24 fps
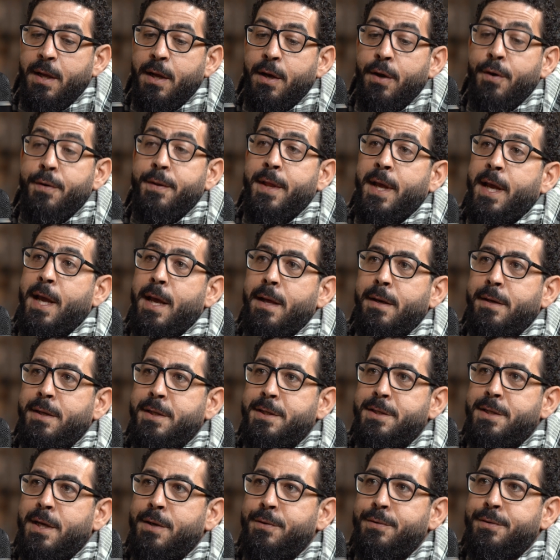or they can
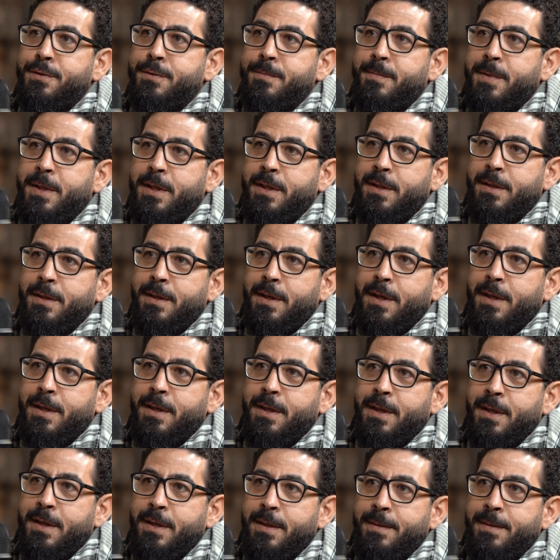reach out to me, and